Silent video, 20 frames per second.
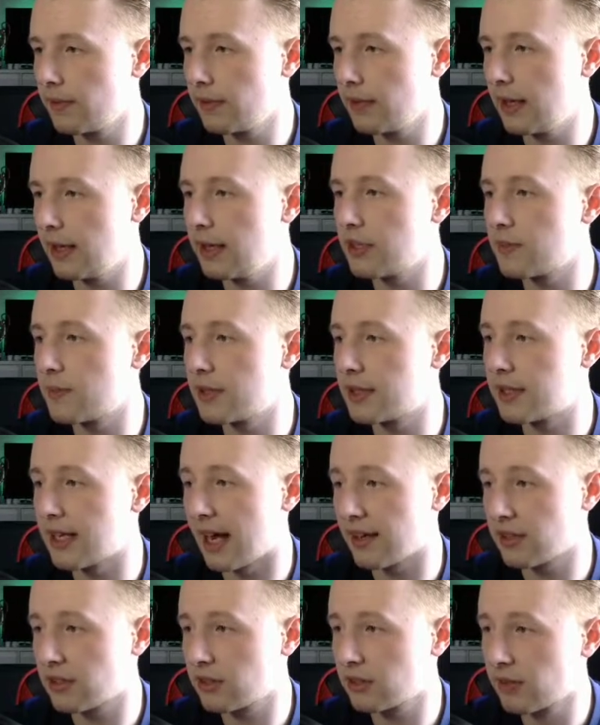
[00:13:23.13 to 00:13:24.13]
It is
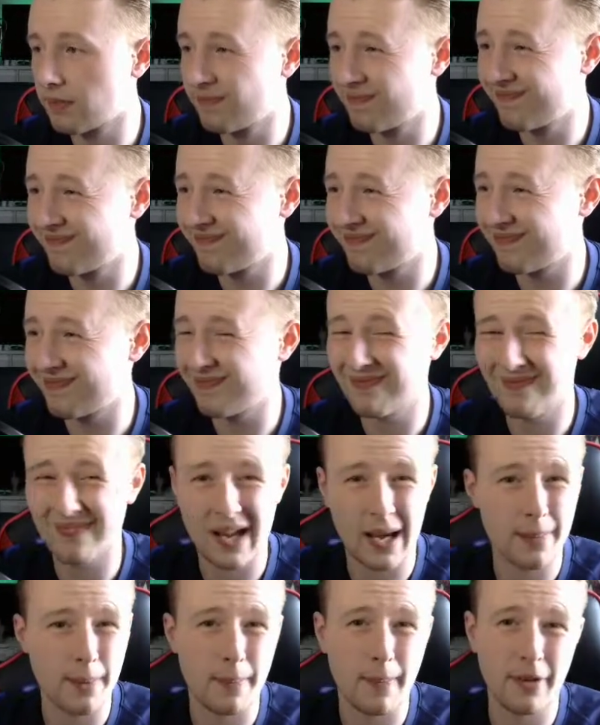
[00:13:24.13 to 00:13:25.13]
Modest.
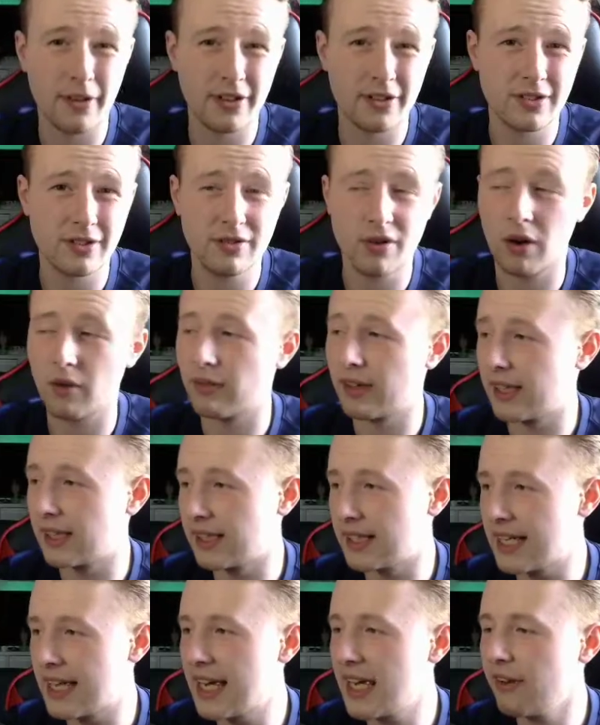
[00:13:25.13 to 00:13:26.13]
Am I bothered? Not
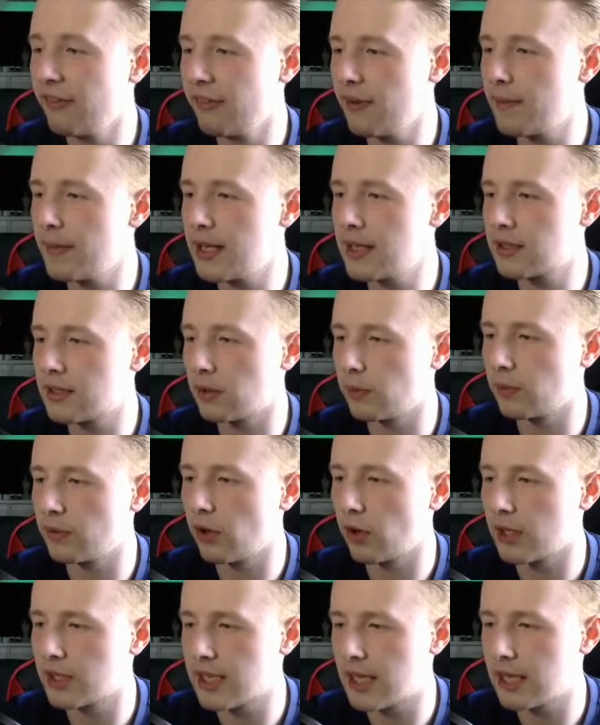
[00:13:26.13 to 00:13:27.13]
really. If it means that we've
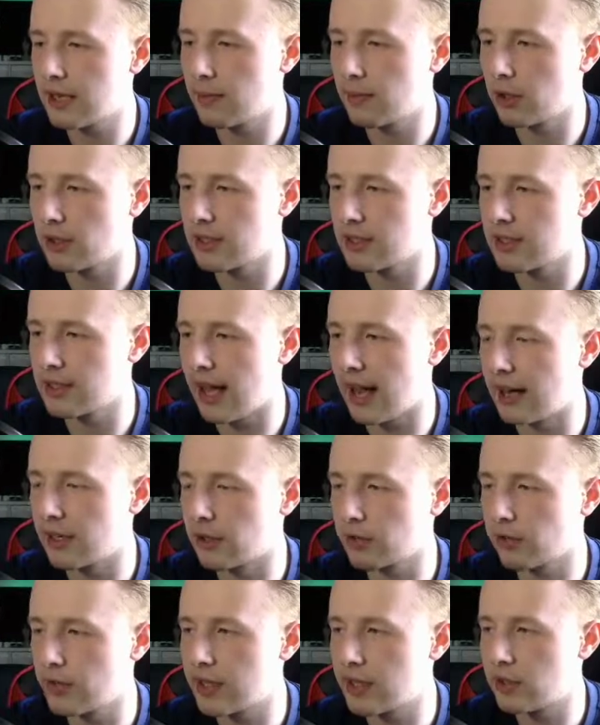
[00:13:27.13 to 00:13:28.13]
got to take him because he's a
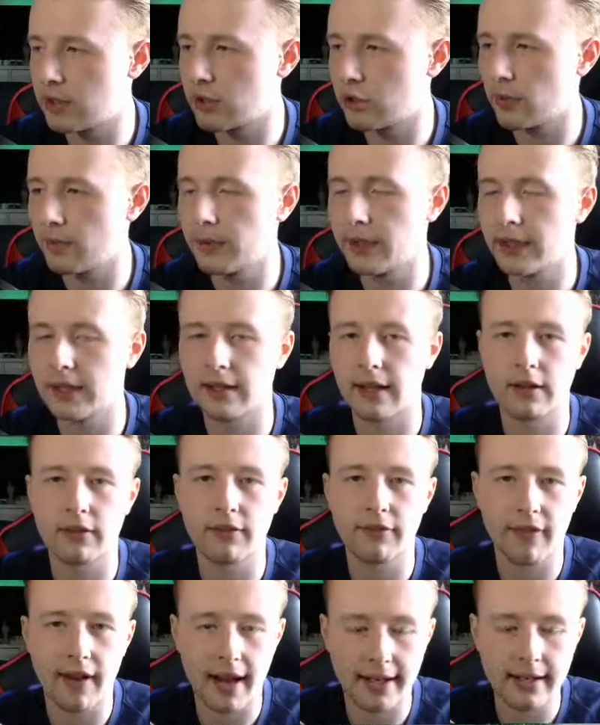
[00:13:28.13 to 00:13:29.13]
highest rated or something, that's
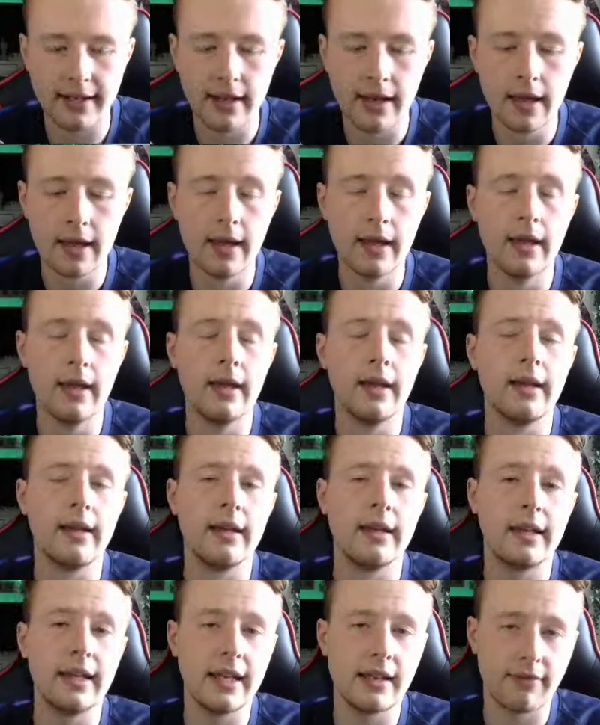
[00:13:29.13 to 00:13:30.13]
fine.
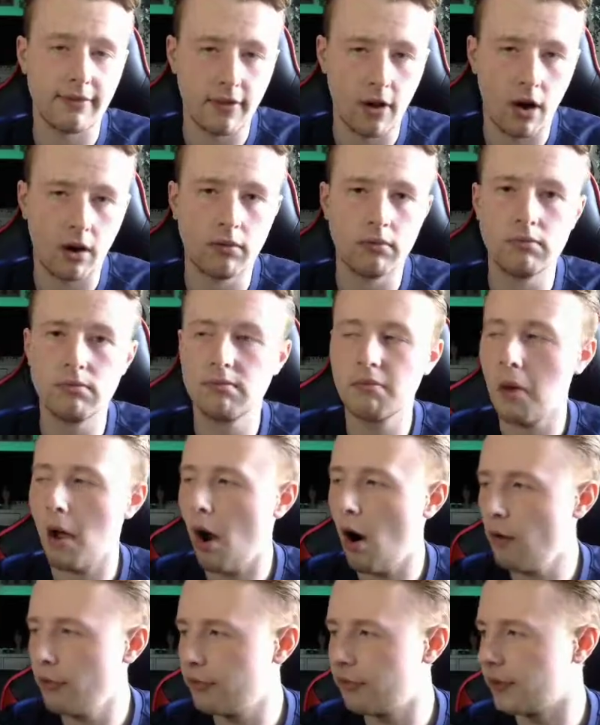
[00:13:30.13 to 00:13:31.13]
If not,
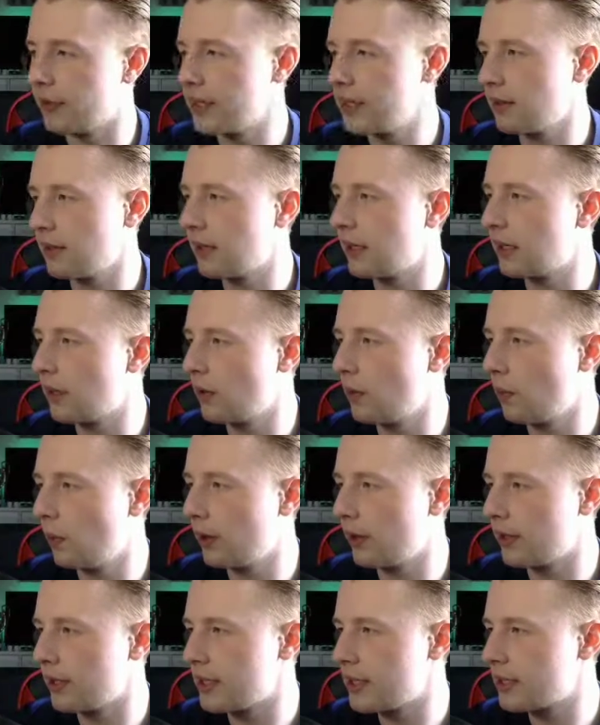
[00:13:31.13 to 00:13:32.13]
hopefully
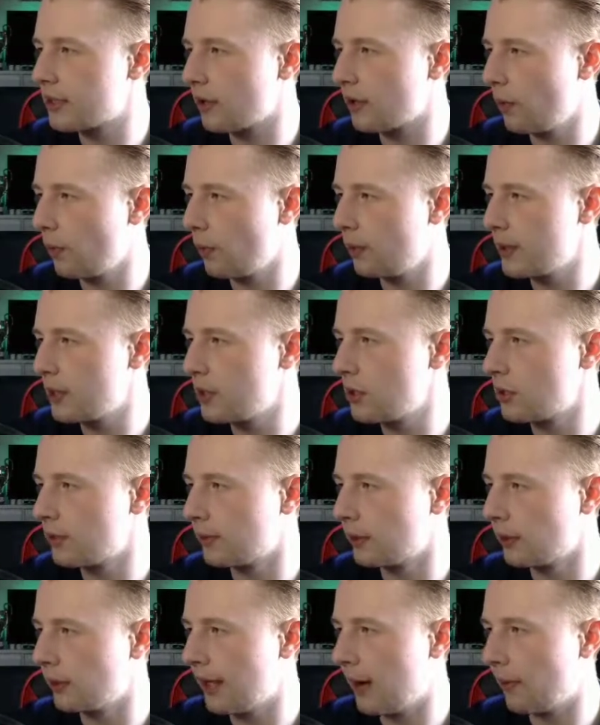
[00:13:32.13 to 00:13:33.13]
one of these will be
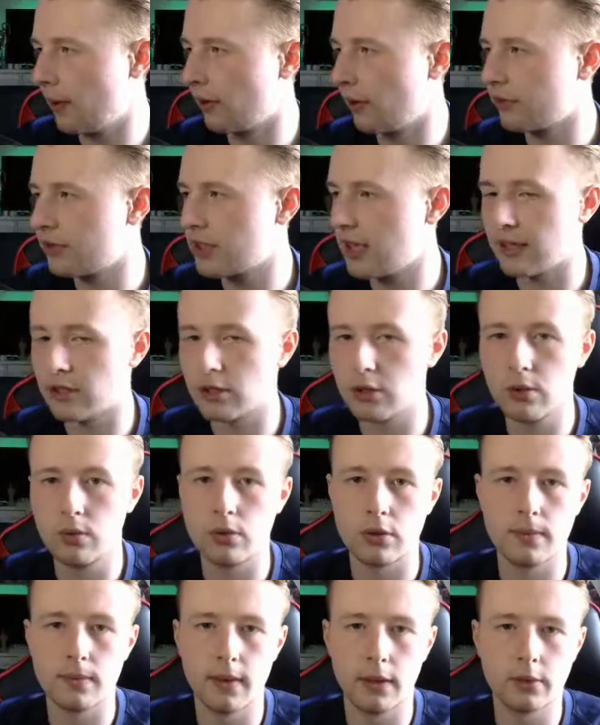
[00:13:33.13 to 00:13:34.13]
usable. Now, obviously, I
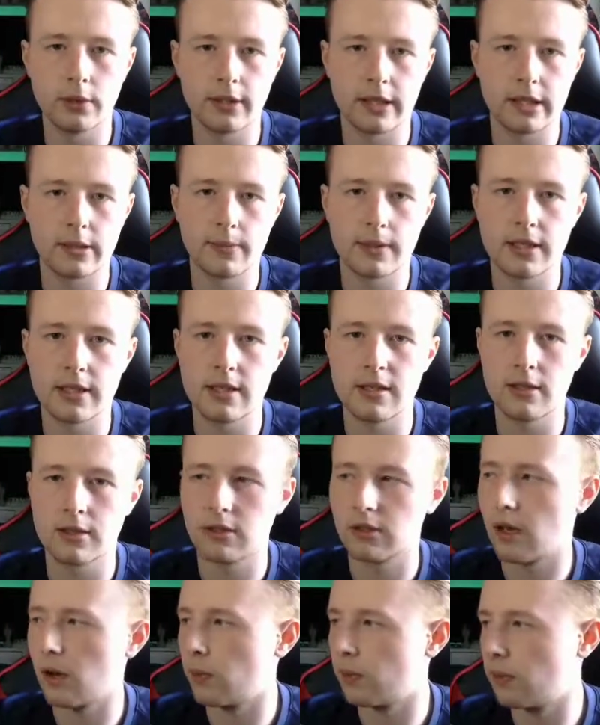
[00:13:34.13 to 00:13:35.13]
do most SBCs,
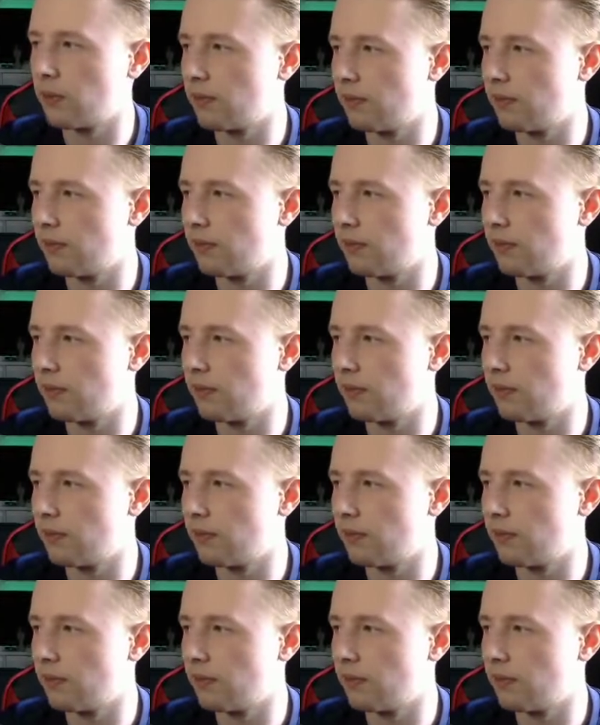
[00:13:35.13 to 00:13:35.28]
so